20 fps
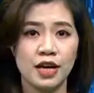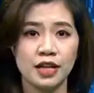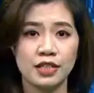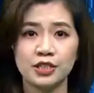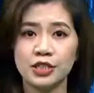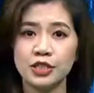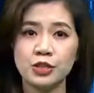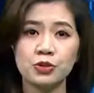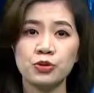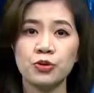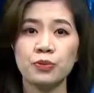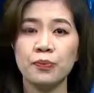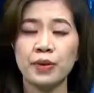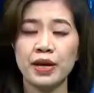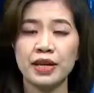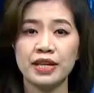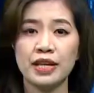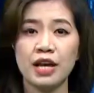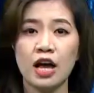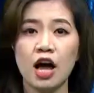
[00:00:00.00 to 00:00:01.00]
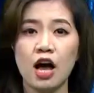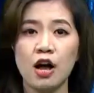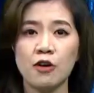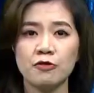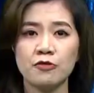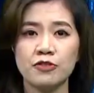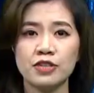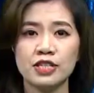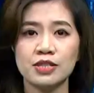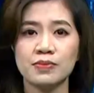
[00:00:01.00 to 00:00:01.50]
Digital Media
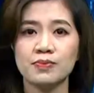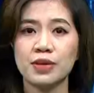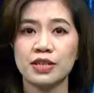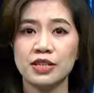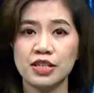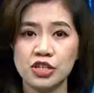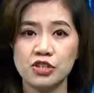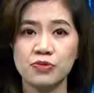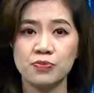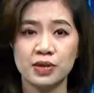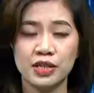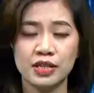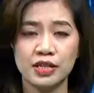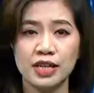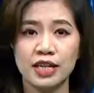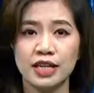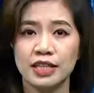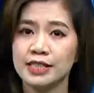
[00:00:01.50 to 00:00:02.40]
Office Management